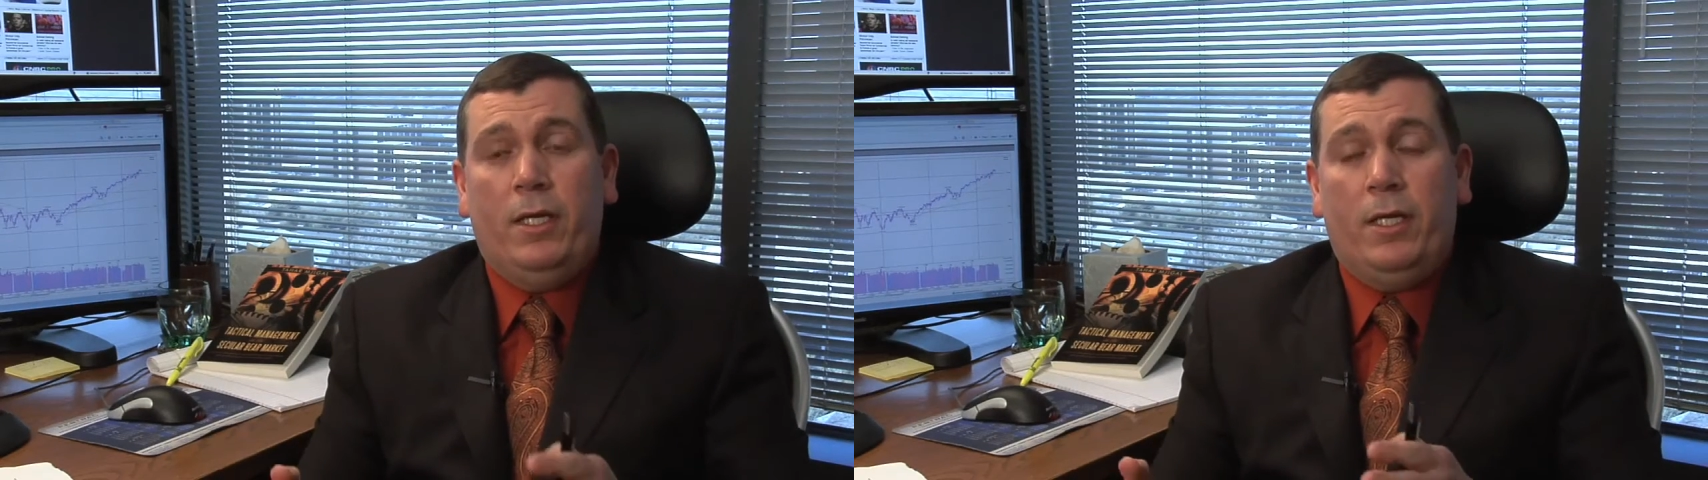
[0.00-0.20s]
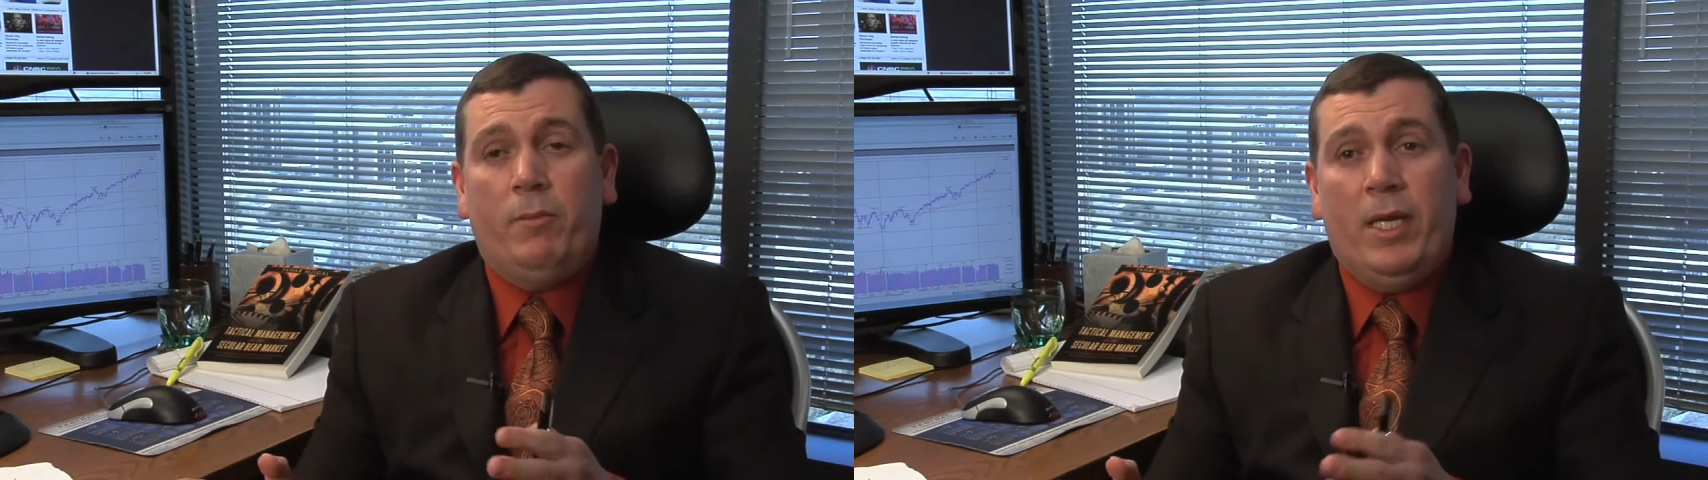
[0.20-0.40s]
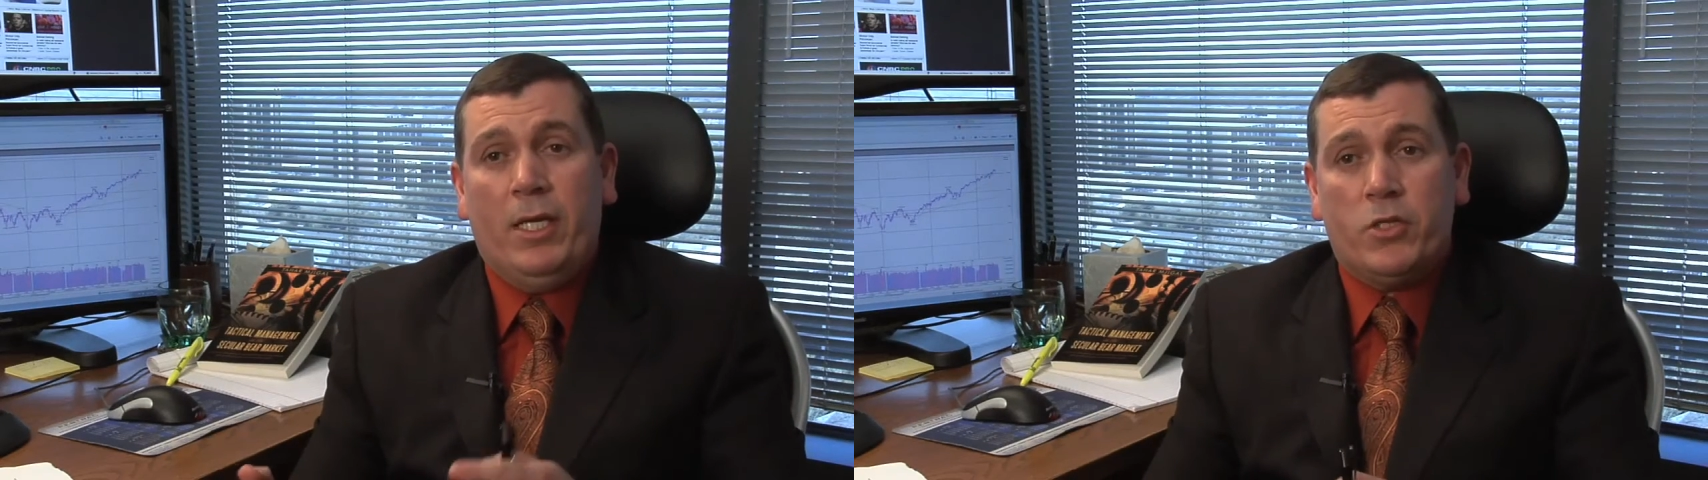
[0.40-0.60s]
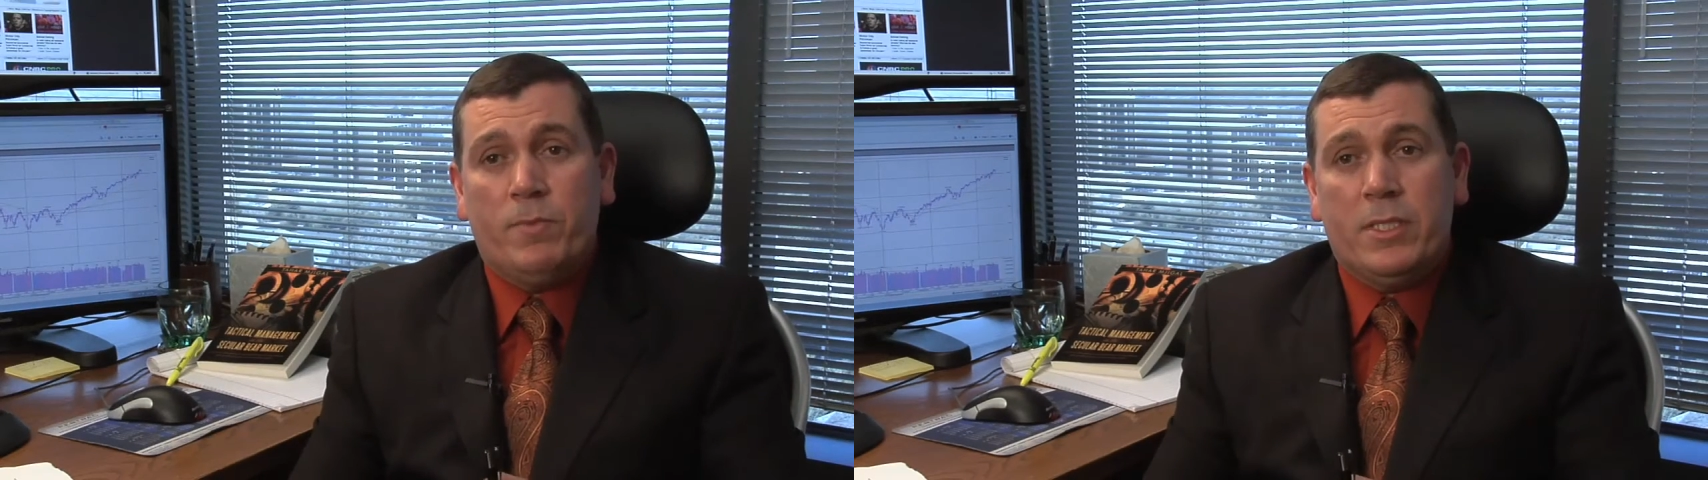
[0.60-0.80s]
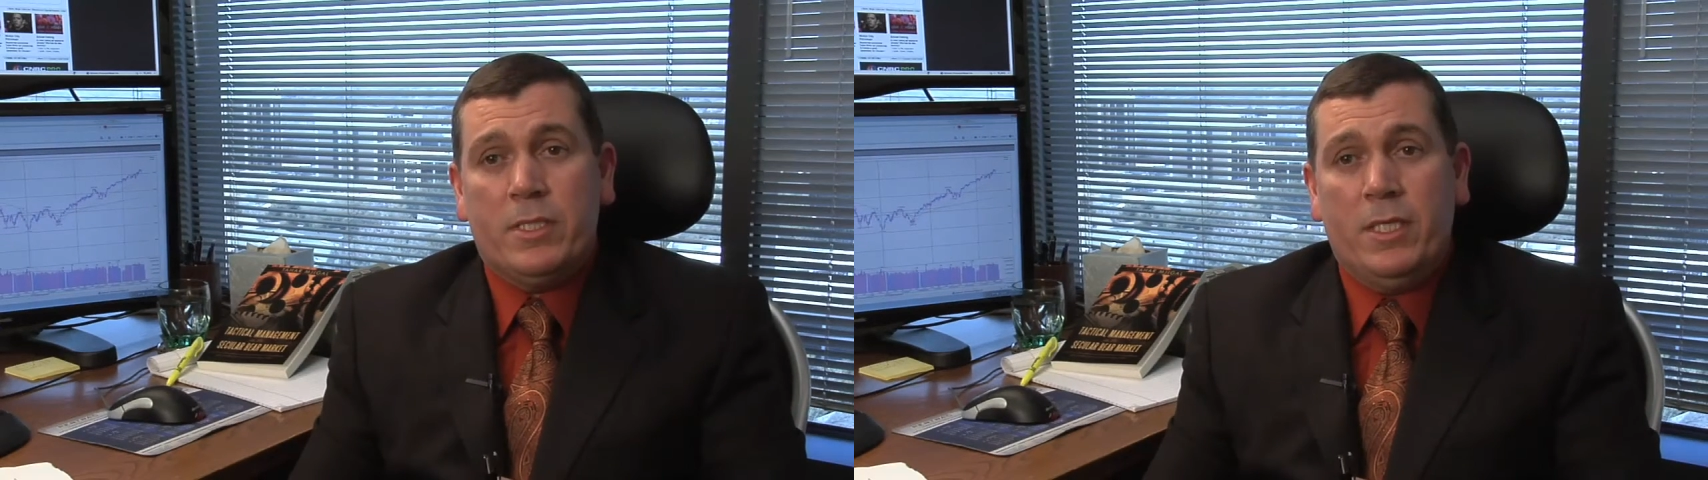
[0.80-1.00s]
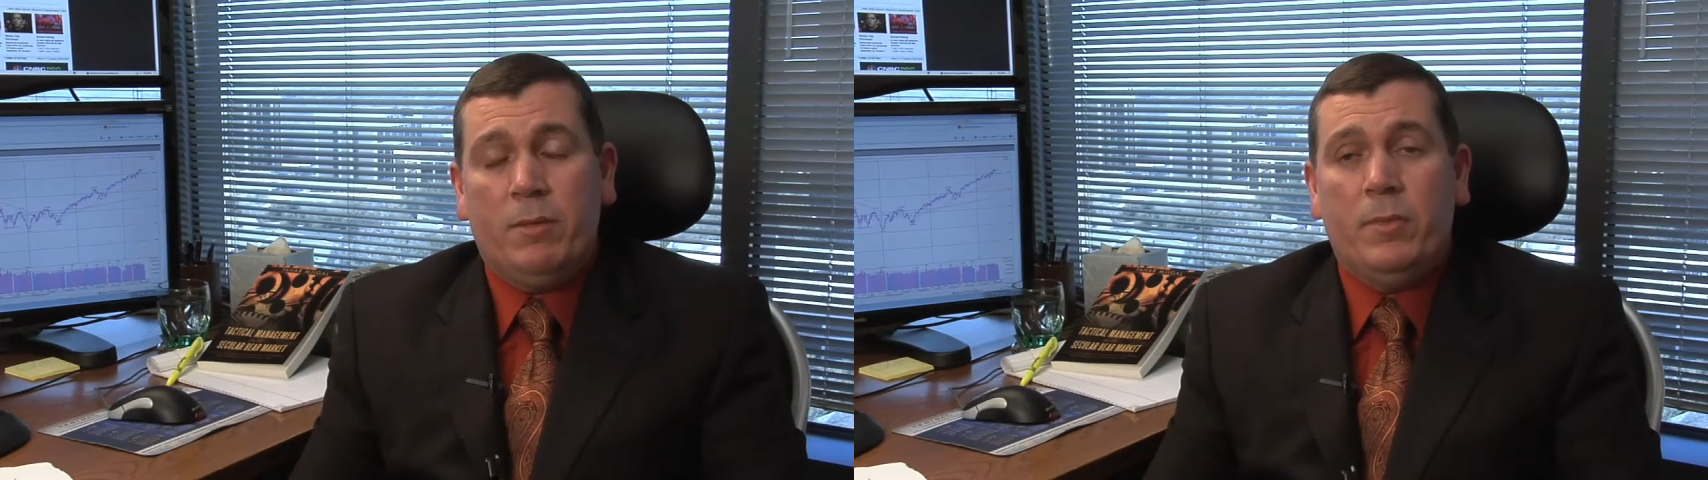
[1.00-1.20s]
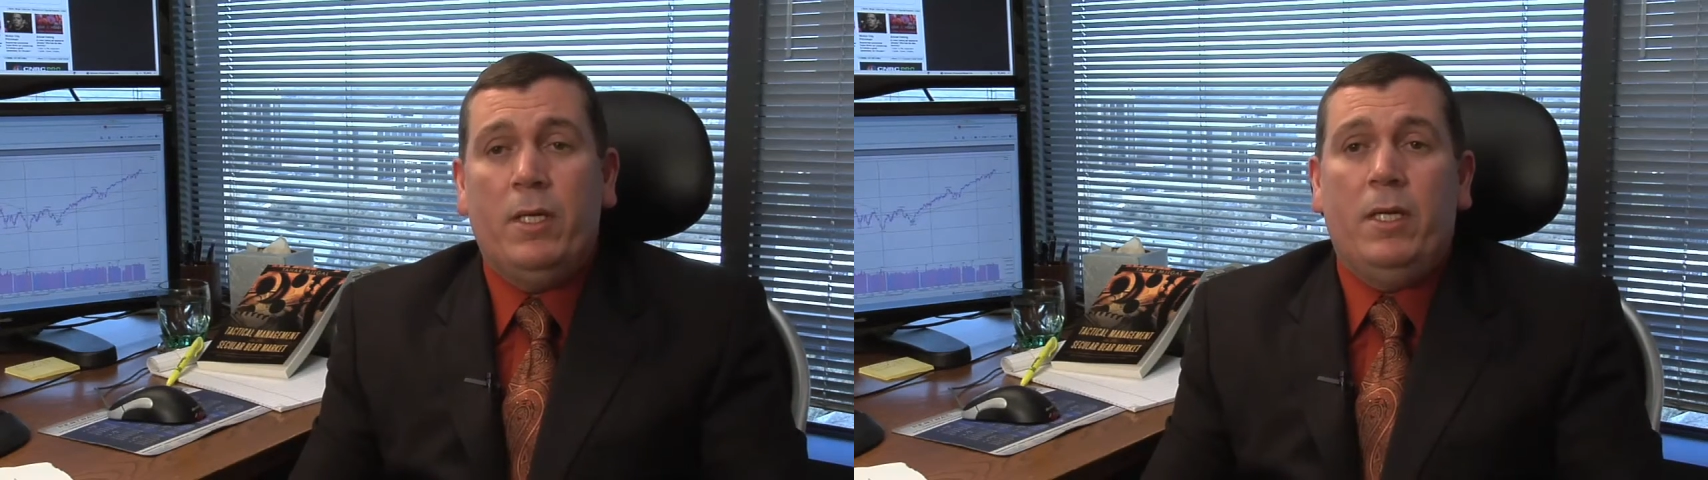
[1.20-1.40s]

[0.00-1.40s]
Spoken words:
and management team,